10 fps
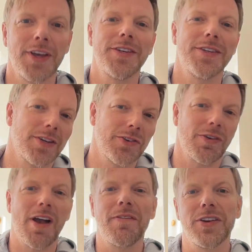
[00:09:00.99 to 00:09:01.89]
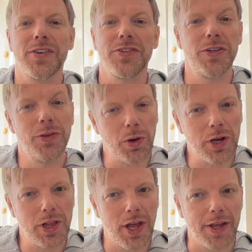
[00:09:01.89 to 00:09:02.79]
to send traffic to your
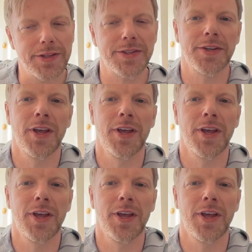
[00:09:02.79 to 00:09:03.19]
clients.